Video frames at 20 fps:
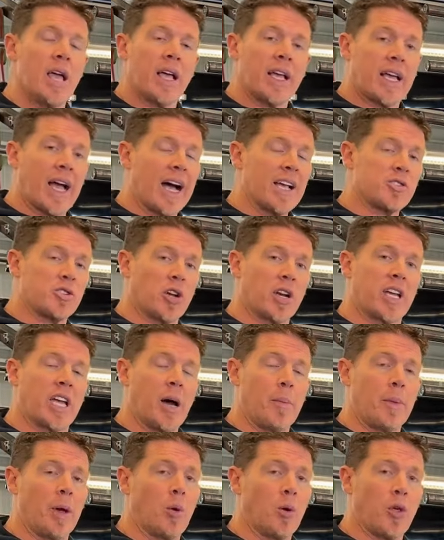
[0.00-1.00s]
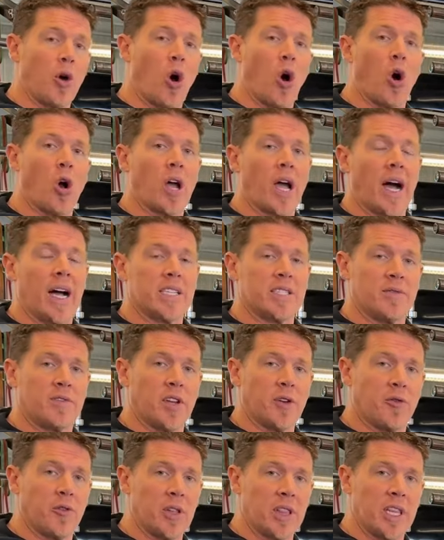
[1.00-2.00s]
Guys are going to come in with all kinds of
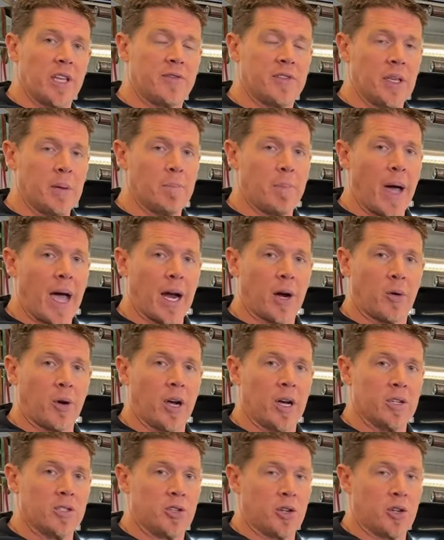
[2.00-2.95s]
different lifting backgrounds.